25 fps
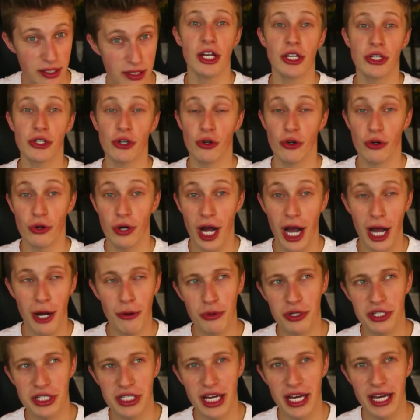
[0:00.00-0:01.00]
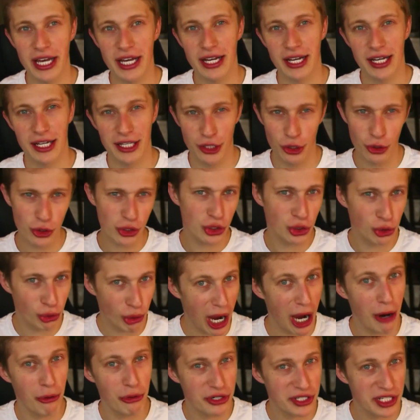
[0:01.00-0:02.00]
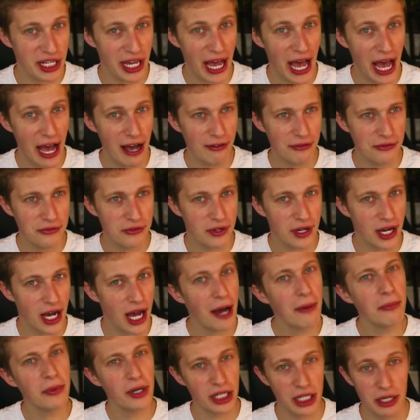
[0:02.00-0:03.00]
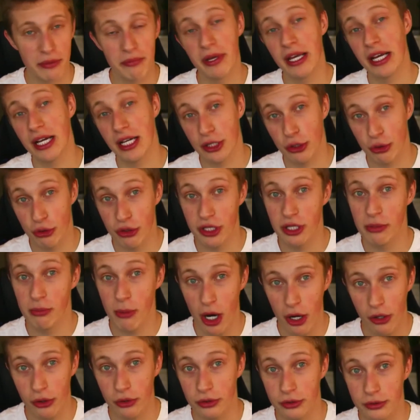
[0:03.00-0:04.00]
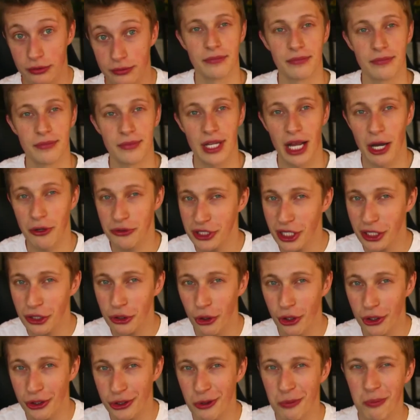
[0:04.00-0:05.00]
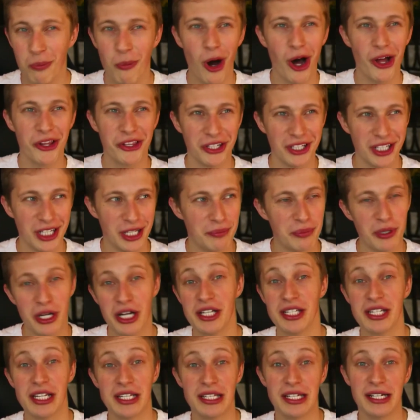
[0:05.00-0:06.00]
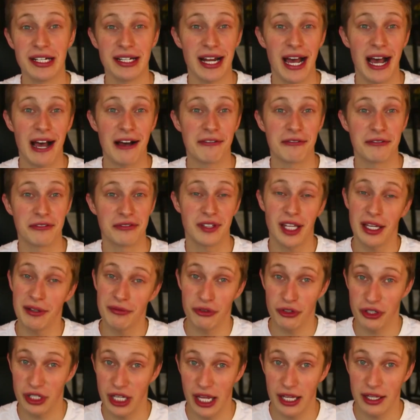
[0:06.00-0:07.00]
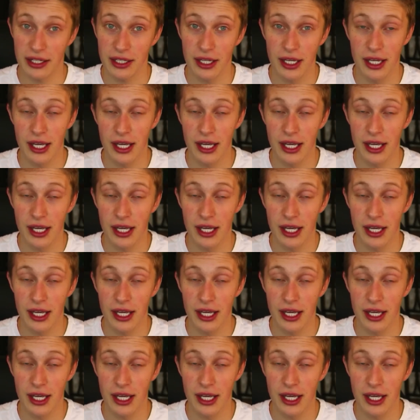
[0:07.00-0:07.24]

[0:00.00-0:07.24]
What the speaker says: So I was like, in those 2 hours I have, I'm gonna make a 3D model. I was not going to model it because I didn't have time for that.